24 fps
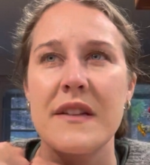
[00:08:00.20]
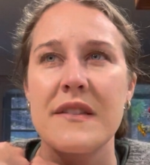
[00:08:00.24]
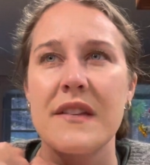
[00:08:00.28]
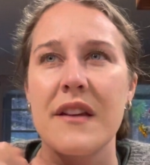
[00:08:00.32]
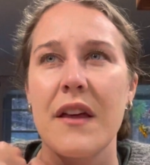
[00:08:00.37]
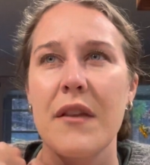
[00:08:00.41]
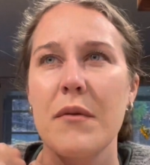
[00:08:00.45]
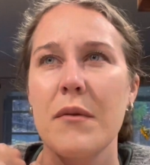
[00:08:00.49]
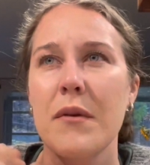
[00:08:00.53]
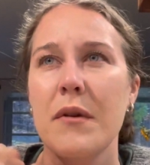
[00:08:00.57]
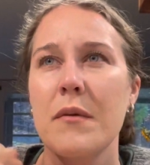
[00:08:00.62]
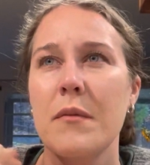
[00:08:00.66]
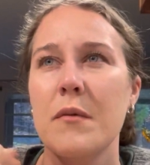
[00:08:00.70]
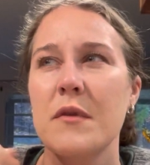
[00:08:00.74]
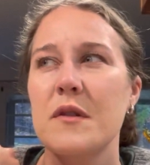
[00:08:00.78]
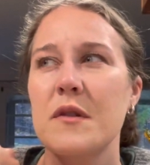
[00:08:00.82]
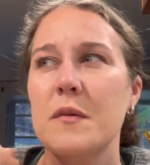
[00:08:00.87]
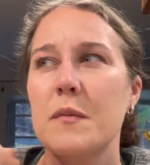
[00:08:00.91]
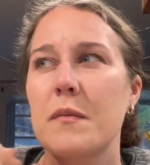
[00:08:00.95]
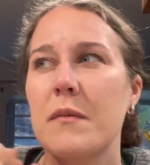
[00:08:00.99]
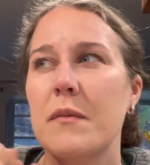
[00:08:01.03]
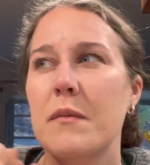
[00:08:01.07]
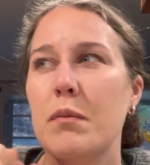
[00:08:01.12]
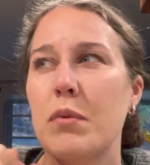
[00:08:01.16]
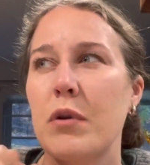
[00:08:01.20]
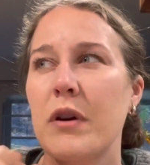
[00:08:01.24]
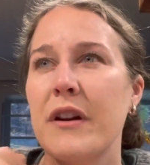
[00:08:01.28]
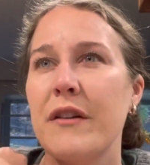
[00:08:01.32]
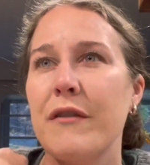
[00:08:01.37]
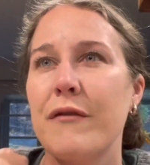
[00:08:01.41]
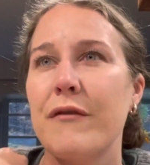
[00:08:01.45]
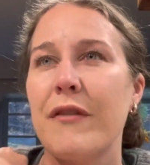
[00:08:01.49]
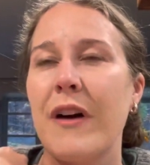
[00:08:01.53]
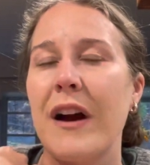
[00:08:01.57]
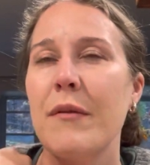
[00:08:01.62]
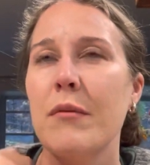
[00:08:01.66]
the other one was pretty
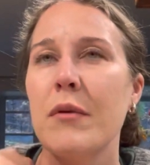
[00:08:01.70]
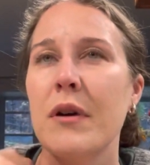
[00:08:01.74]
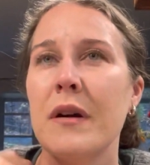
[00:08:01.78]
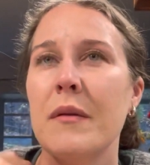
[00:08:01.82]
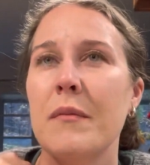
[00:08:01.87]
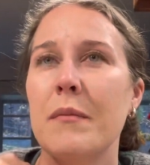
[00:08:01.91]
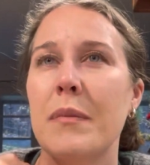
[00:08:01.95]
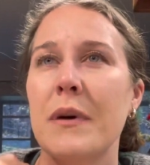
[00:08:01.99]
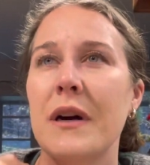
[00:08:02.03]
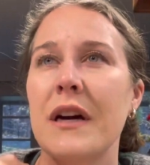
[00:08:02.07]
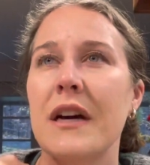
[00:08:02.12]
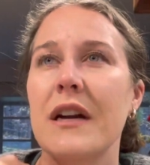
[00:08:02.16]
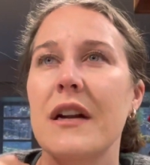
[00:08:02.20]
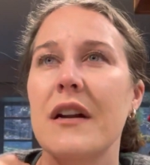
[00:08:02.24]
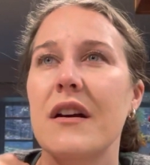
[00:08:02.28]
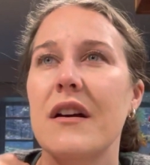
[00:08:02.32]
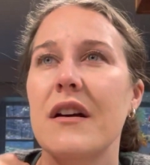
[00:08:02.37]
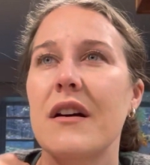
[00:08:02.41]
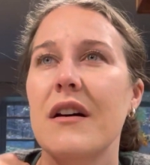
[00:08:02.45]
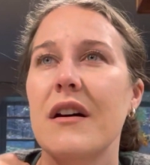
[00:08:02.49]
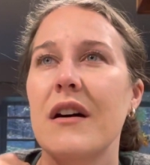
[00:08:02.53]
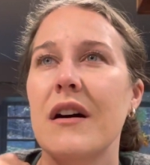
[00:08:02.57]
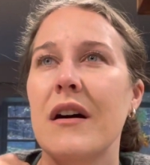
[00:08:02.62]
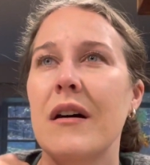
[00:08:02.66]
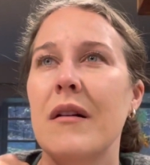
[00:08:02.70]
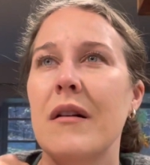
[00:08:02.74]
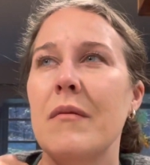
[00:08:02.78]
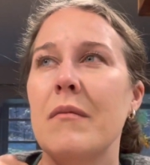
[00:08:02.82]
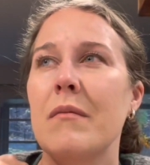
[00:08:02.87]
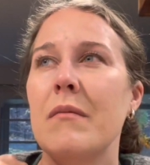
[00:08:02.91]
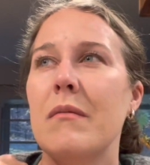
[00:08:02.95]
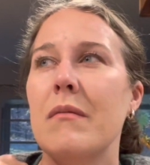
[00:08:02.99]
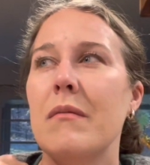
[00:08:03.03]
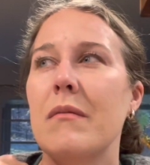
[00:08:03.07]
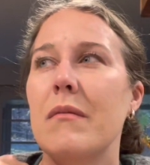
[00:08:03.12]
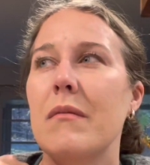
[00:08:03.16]
vibrant, but
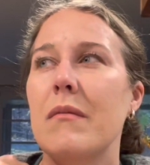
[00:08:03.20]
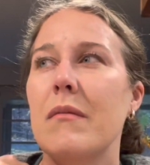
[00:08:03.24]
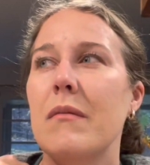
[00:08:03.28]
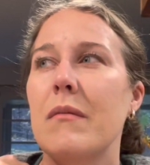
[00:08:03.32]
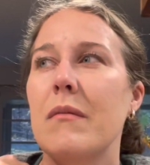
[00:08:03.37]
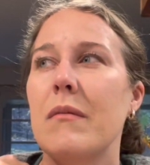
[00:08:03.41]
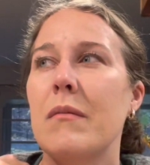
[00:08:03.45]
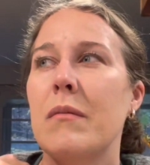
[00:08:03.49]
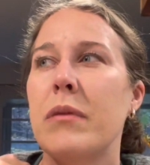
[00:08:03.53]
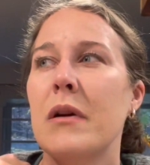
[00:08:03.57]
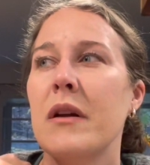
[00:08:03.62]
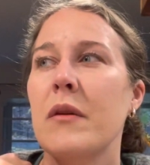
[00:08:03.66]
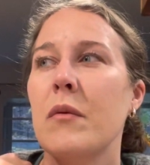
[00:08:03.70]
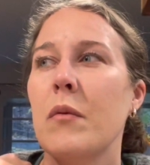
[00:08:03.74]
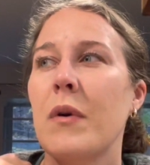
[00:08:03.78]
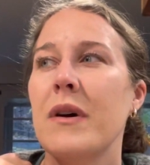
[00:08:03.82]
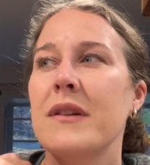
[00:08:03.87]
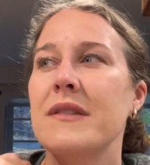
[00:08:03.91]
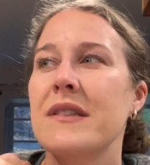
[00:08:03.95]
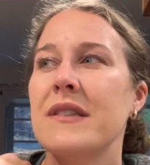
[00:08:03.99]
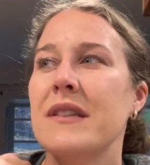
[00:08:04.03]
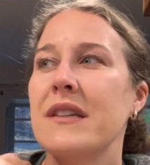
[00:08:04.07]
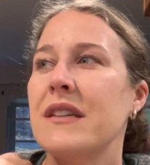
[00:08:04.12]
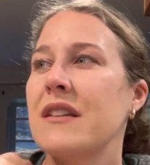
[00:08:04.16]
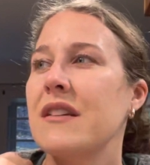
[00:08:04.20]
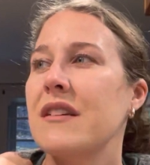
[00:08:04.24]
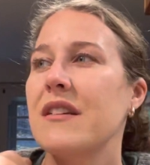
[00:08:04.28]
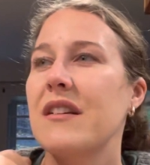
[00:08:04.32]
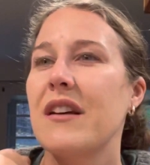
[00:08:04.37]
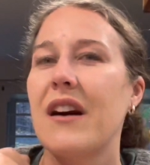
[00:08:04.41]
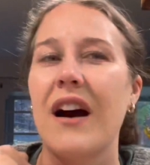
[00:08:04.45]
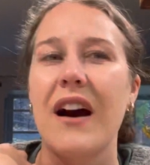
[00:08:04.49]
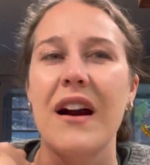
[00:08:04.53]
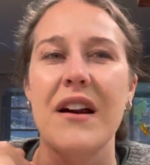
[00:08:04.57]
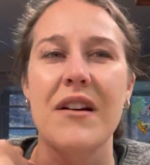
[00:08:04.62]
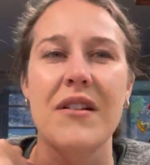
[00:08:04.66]
it wasn't,
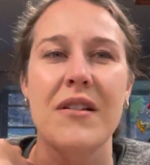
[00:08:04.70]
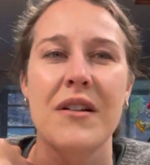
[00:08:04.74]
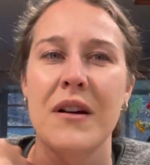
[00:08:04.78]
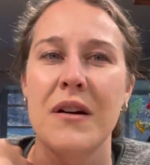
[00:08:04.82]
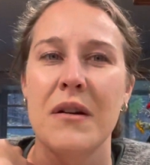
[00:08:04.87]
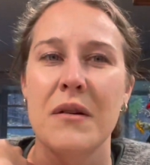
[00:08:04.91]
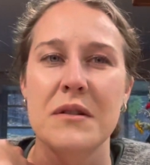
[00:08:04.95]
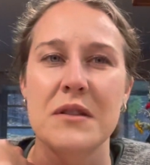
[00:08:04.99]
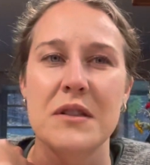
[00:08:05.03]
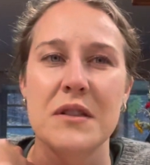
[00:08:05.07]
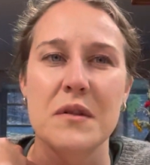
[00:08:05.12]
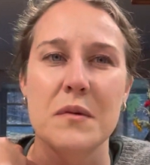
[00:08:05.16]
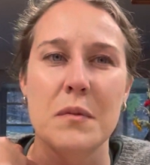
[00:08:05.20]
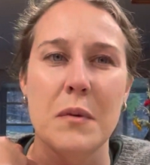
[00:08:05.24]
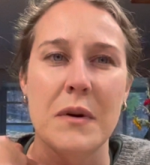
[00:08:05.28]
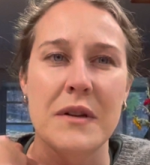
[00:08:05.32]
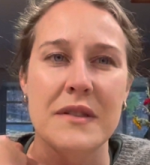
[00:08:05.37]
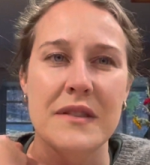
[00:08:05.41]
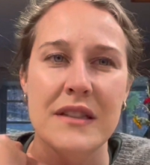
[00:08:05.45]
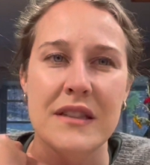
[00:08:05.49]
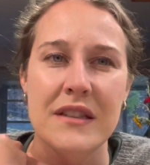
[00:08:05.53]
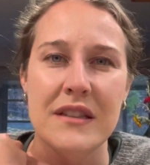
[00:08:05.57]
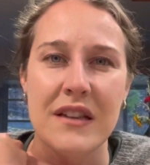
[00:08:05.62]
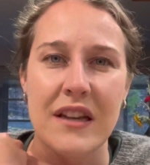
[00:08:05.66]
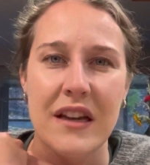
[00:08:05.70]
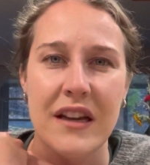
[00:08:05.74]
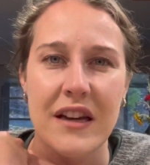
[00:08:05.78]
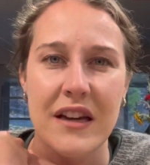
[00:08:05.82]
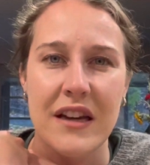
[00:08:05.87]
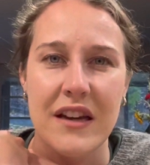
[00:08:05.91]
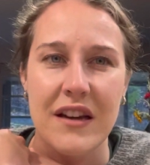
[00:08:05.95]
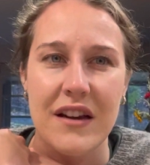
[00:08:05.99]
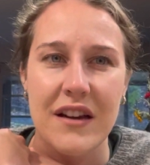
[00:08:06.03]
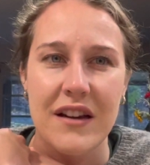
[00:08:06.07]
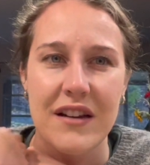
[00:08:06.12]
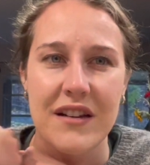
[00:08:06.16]
I don't know, it just wasn't
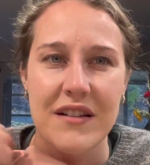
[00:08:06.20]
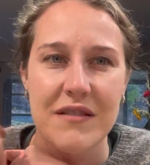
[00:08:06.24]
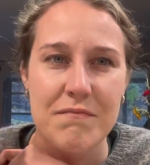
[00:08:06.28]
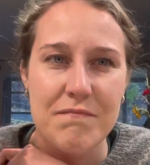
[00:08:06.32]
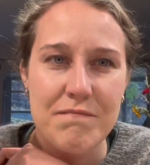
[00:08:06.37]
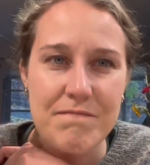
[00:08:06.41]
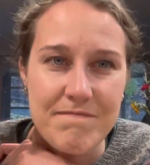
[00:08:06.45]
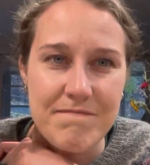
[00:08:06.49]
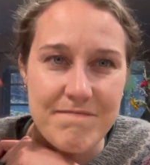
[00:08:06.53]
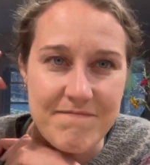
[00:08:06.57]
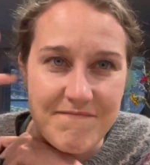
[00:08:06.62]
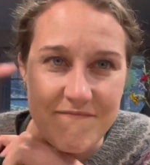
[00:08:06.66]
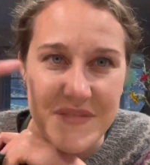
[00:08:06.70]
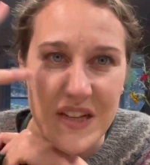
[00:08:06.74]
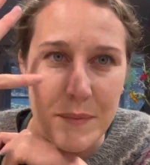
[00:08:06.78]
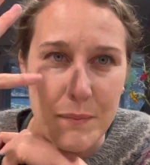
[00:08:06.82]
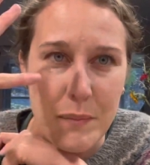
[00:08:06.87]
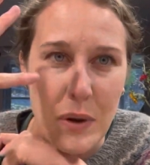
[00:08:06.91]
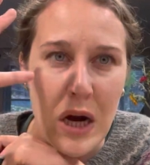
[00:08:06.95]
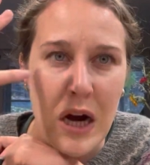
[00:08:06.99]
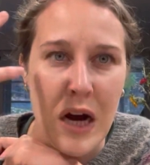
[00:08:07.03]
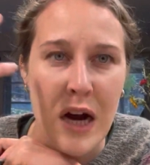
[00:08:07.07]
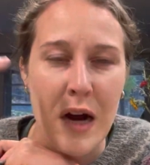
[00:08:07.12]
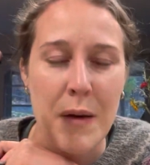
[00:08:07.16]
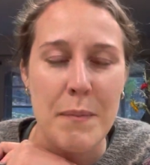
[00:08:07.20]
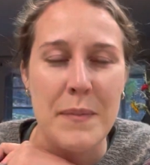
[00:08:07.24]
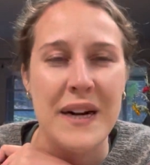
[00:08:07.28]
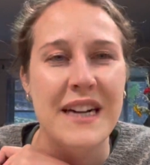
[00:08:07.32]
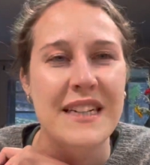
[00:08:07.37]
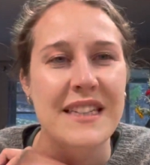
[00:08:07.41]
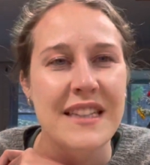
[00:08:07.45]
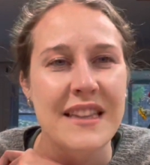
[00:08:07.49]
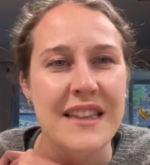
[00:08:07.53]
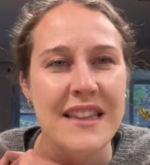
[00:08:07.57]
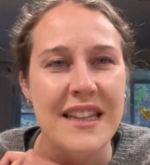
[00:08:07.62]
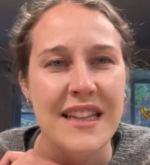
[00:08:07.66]
like a pop, and I
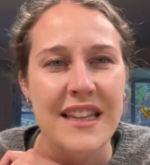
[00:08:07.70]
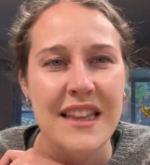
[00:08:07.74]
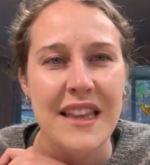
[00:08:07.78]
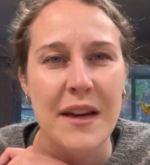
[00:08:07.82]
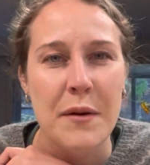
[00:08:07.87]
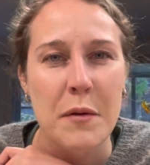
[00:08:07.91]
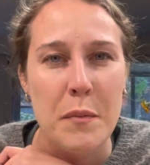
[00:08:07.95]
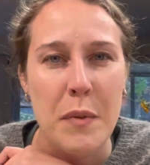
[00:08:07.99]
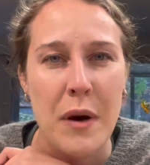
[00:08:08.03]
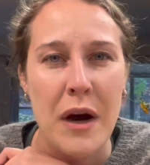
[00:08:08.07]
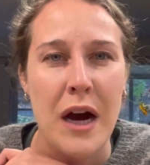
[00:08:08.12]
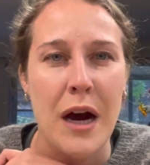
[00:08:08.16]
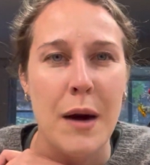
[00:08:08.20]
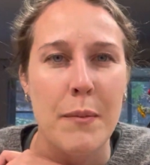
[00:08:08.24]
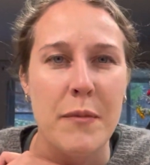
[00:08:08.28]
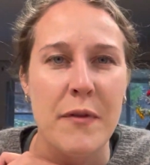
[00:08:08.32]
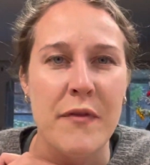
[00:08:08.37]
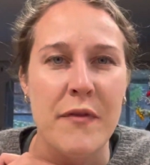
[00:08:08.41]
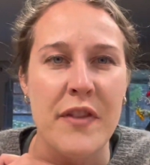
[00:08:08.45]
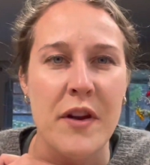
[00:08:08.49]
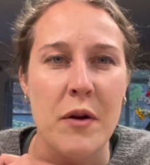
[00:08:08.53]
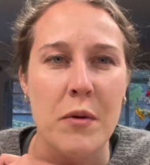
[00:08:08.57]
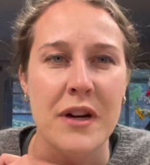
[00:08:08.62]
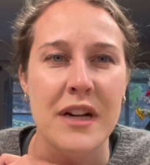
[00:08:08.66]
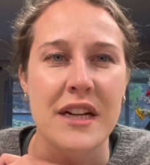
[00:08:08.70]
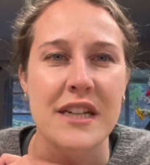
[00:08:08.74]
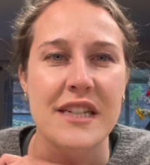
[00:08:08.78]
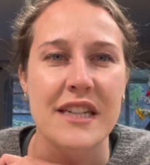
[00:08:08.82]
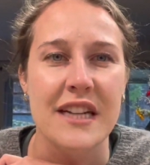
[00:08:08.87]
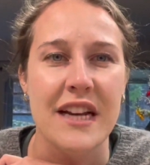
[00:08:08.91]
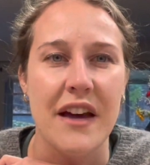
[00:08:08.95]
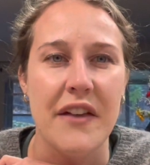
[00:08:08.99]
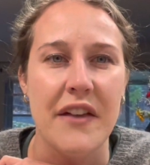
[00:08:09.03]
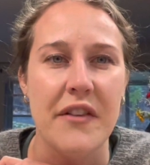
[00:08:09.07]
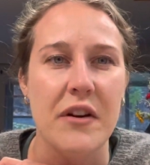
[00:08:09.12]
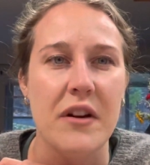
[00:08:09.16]
didn't think they would pop if they were knit
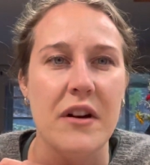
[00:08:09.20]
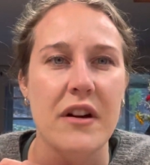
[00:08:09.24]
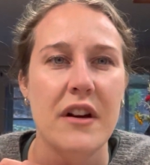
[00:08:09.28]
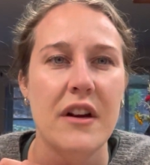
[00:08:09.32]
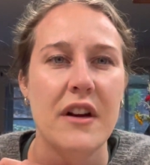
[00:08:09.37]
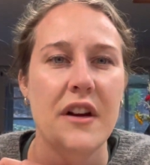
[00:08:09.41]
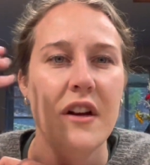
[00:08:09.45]
together.